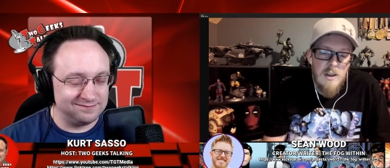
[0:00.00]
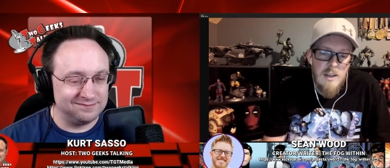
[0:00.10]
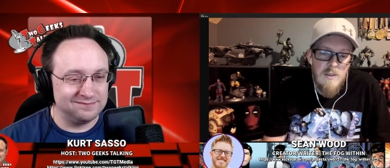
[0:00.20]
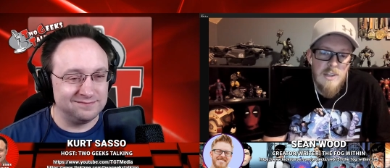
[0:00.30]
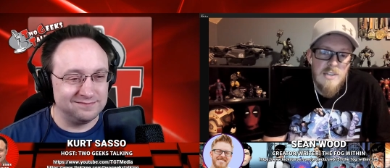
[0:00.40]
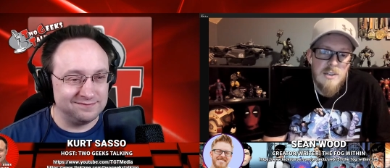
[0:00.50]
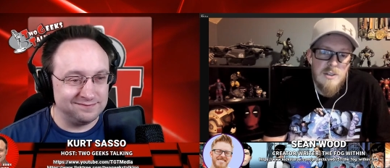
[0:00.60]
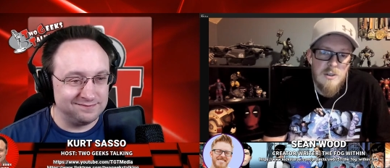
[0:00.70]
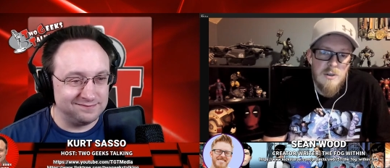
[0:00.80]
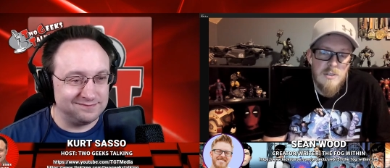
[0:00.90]
Speaker 1: even this
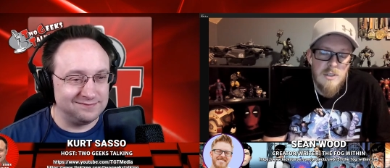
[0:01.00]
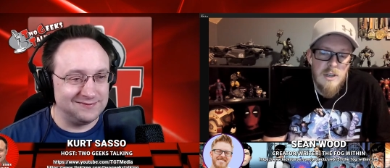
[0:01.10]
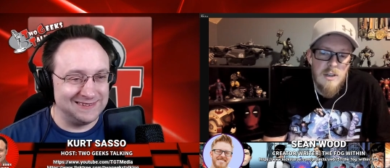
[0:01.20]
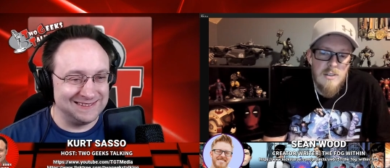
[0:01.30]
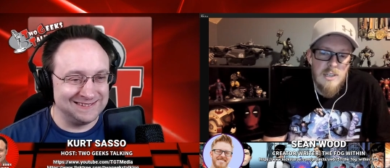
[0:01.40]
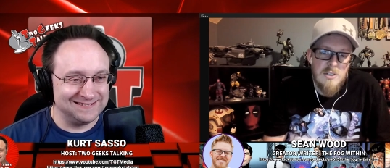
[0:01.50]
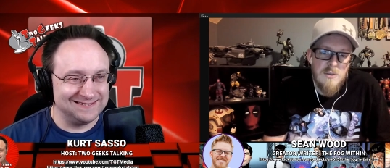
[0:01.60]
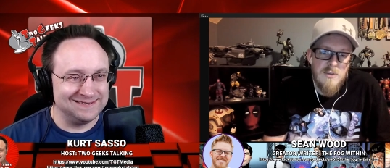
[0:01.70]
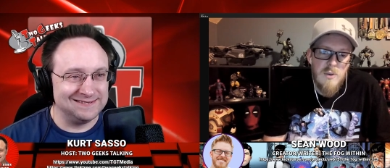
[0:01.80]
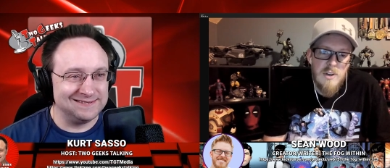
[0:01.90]
issue to
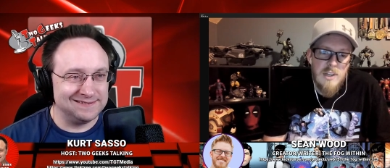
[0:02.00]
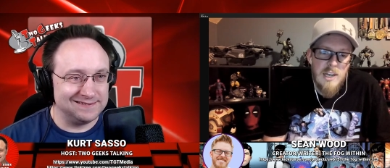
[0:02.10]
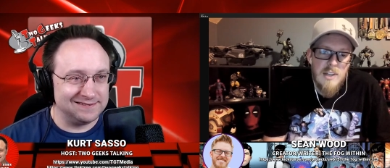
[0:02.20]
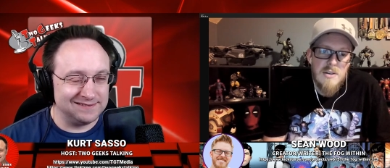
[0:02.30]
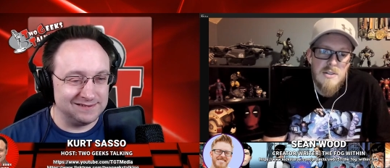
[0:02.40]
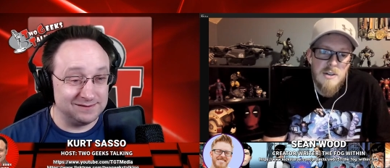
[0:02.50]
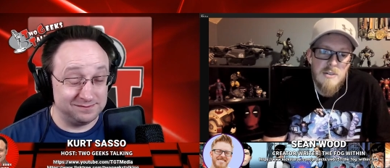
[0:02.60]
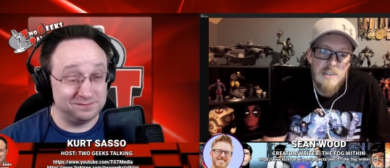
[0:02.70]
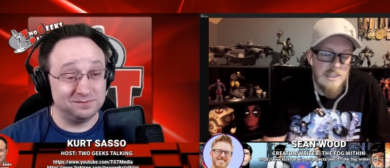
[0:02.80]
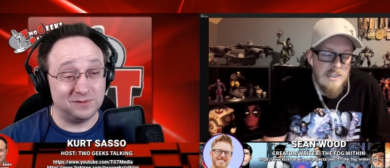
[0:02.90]
issue 4 together.
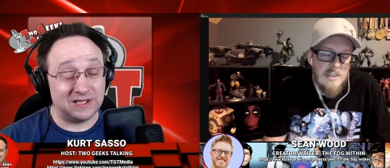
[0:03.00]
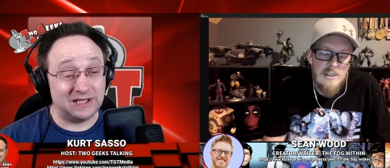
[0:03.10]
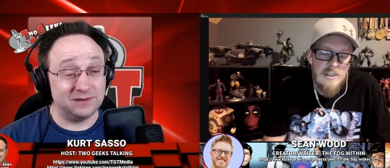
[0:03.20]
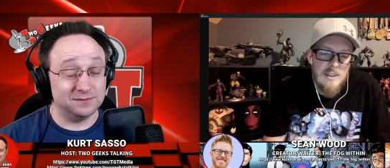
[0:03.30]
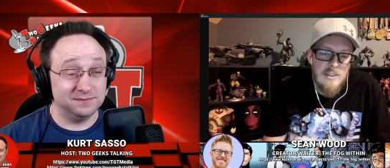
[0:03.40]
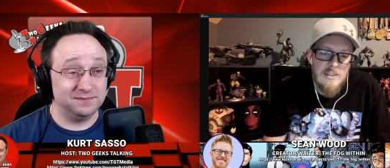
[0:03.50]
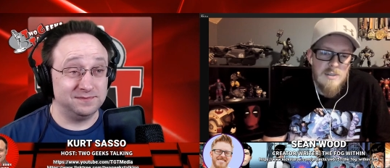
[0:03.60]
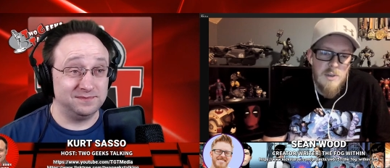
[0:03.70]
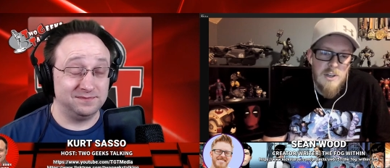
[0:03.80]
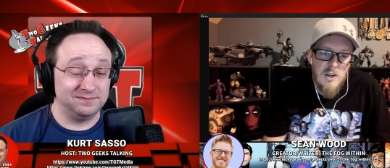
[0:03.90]
So
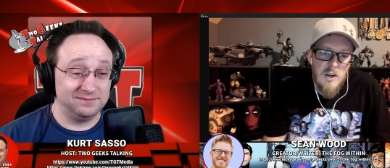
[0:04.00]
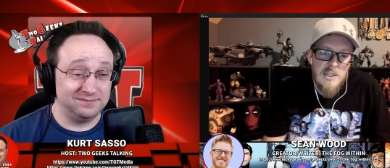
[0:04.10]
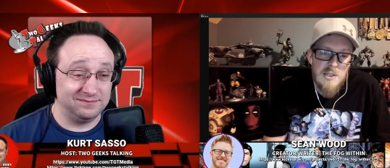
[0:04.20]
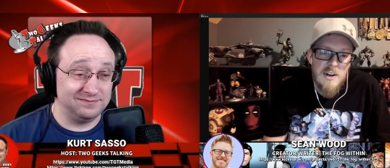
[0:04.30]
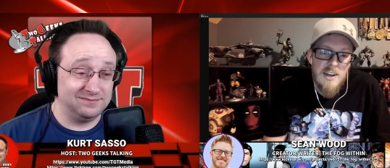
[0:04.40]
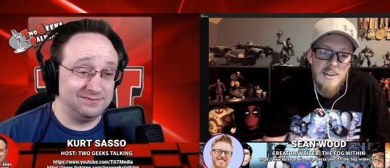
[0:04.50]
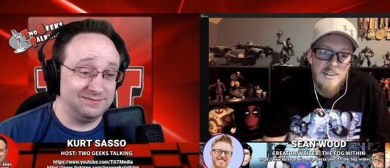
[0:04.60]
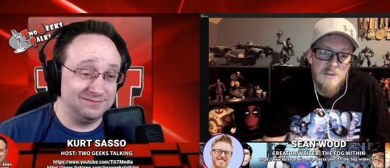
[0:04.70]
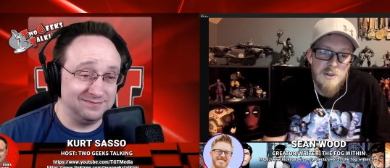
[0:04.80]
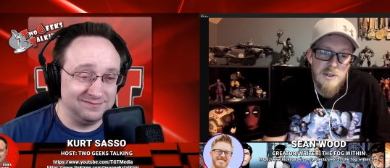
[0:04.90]
it's been a crazy
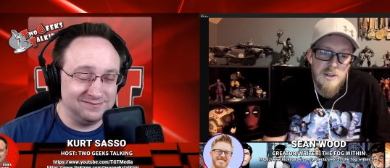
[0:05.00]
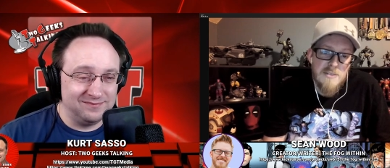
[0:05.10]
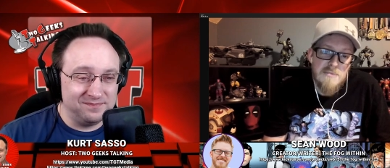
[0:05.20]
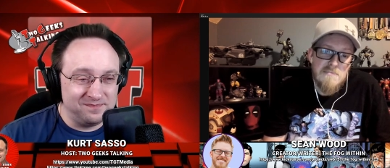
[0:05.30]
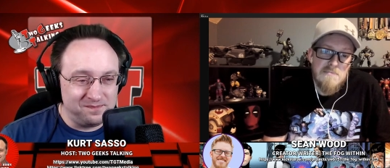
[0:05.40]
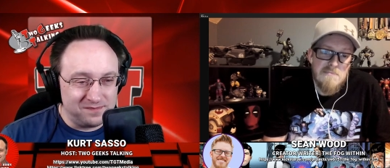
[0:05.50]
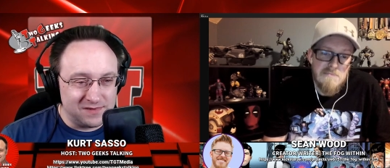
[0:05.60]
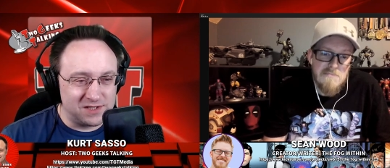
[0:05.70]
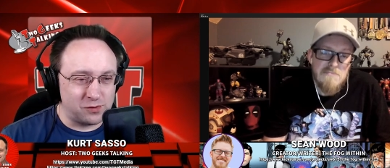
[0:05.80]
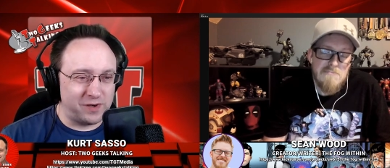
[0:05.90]
ride for sure.
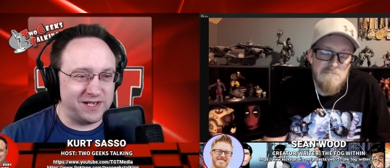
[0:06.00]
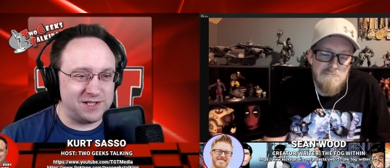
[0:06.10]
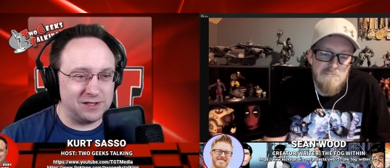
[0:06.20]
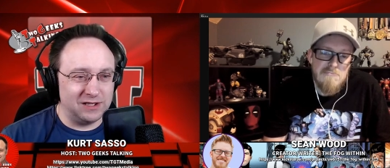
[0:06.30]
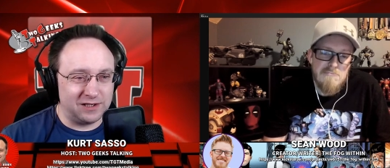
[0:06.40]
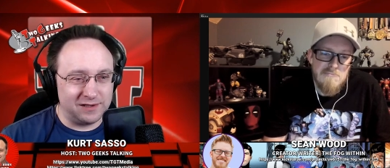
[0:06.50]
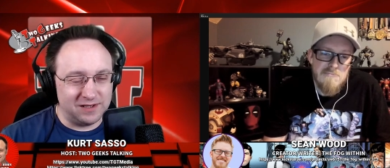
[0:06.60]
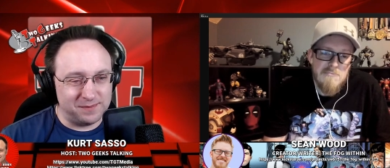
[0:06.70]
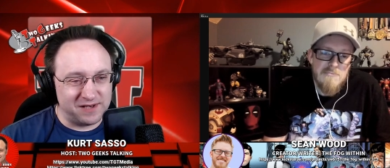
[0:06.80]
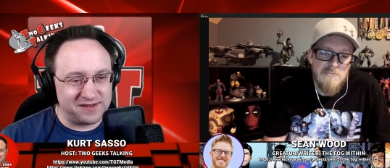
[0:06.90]
Speaker 2: So what did you learn
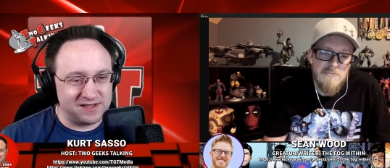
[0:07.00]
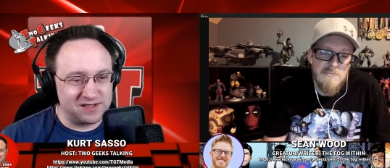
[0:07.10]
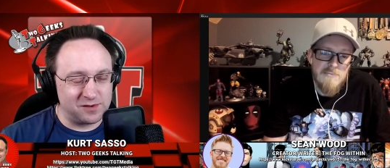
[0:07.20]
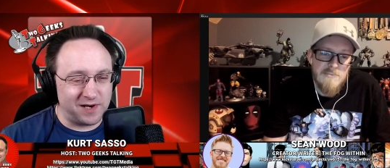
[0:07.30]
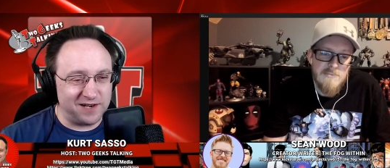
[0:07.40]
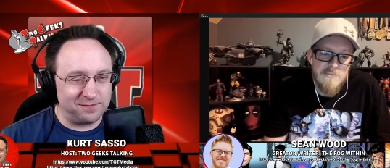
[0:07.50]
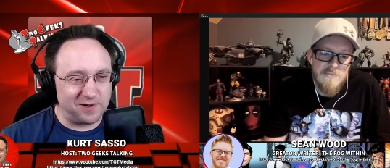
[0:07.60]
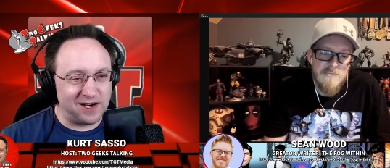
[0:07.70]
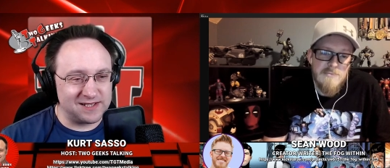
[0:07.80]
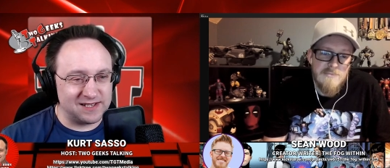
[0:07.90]
about this creative
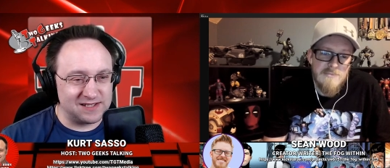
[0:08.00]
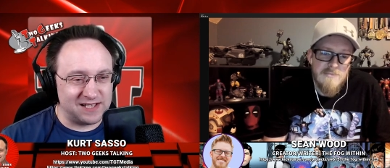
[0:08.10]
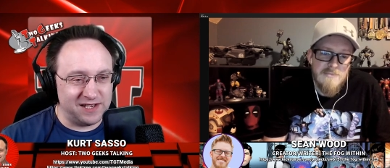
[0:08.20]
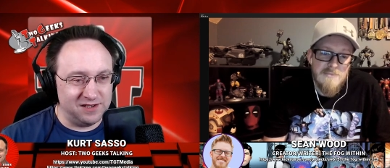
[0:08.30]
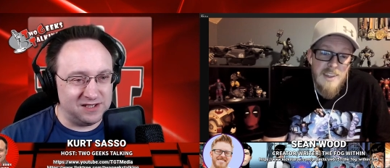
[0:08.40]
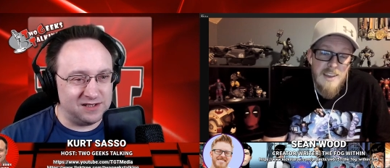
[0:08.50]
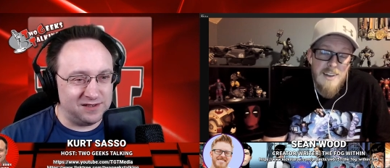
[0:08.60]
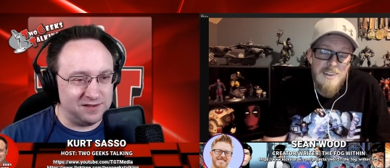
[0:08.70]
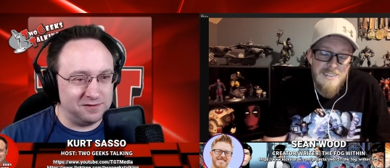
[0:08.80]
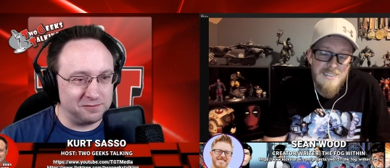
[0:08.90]
process that you
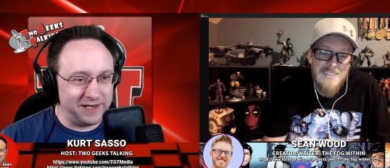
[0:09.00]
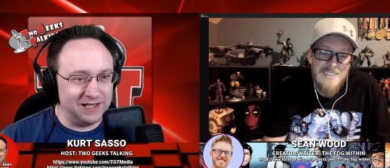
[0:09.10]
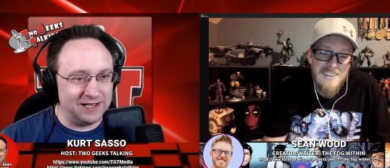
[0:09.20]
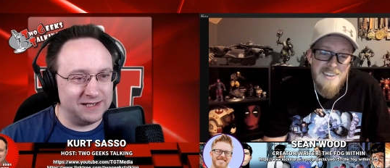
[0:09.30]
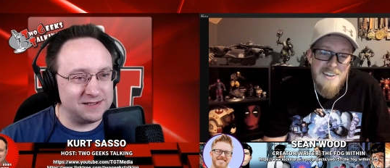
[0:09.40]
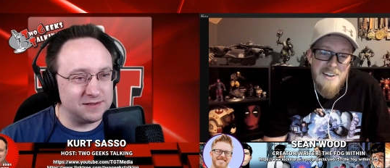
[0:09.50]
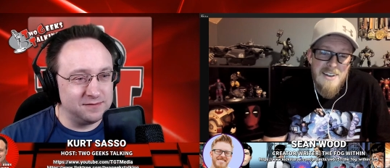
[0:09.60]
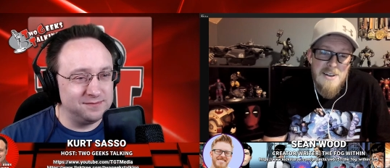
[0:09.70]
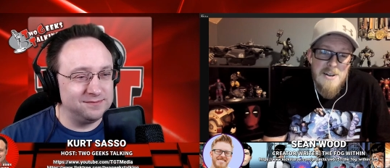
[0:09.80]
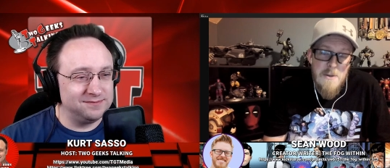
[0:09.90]
didn't realize?
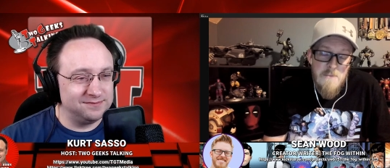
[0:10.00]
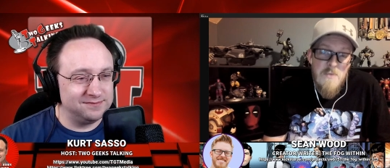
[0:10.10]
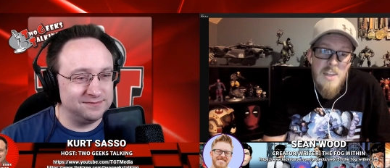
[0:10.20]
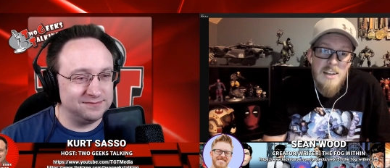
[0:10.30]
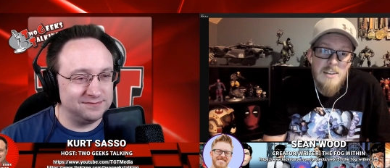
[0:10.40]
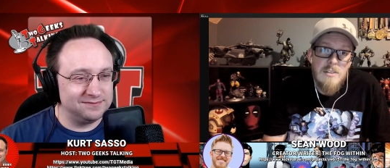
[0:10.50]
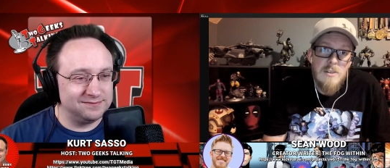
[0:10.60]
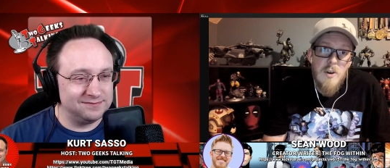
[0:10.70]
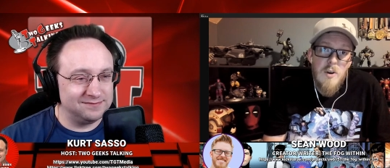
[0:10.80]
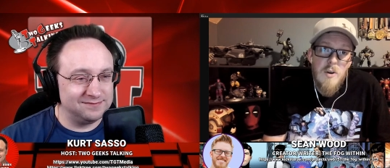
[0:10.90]

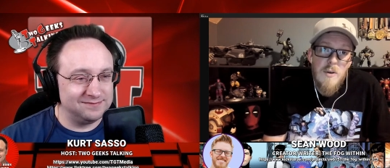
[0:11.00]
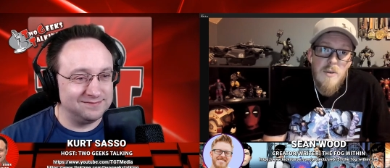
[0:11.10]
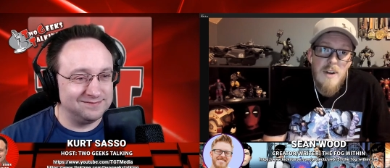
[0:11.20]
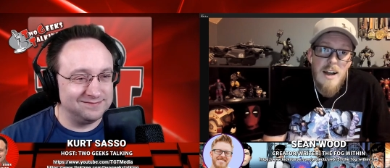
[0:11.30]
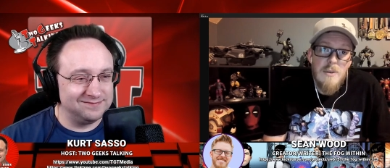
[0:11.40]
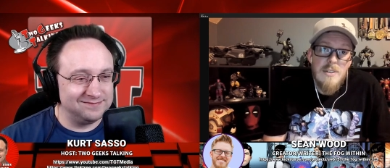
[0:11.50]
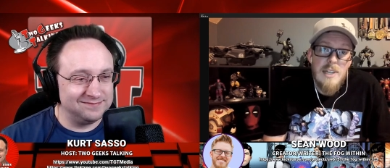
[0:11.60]
Speaker 1: So I was